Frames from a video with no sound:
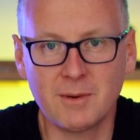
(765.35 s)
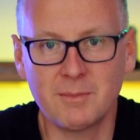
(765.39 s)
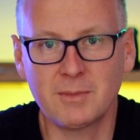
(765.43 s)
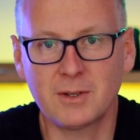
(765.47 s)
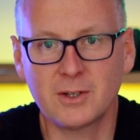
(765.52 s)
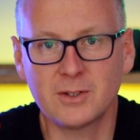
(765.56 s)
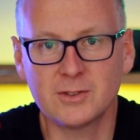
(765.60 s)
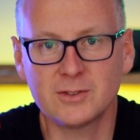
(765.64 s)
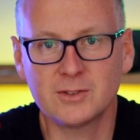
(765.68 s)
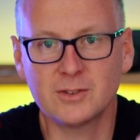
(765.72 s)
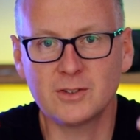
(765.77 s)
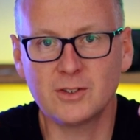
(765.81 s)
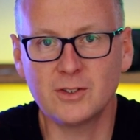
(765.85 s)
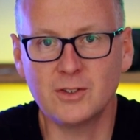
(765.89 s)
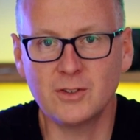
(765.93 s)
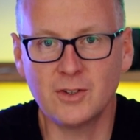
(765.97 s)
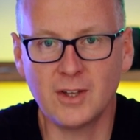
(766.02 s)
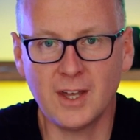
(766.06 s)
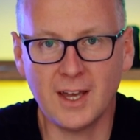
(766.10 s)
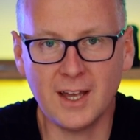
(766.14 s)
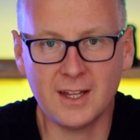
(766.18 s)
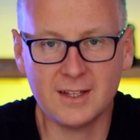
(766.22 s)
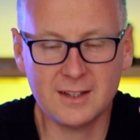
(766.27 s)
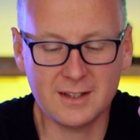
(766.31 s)
because you
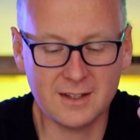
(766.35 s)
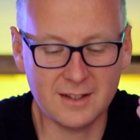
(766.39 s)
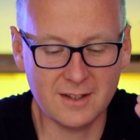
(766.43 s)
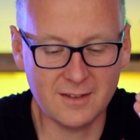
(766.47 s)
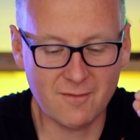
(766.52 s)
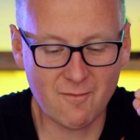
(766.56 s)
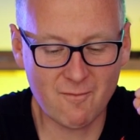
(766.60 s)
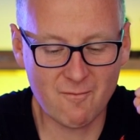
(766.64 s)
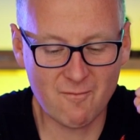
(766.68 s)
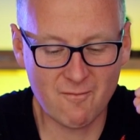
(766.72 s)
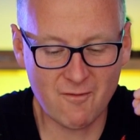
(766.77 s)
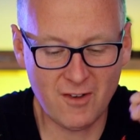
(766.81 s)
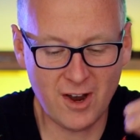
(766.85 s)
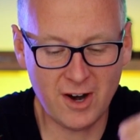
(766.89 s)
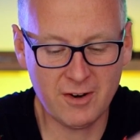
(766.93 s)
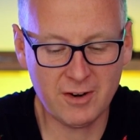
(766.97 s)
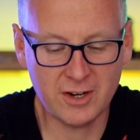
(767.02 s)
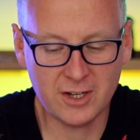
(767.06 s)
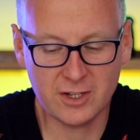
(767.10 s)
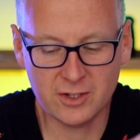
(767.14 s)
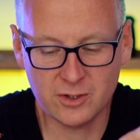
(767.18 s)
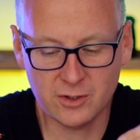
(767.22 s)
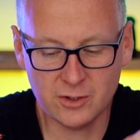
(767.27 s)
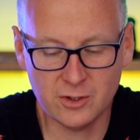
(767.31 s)
get
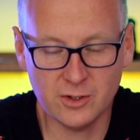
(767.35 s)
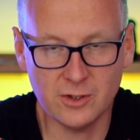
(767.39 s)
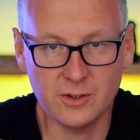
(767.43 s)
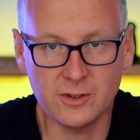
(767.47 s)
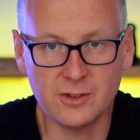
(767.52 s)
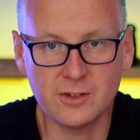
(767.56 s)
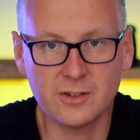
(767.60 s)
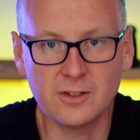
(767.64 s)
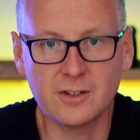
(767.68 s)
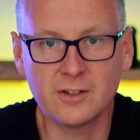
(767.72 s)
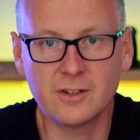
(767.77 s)
very good,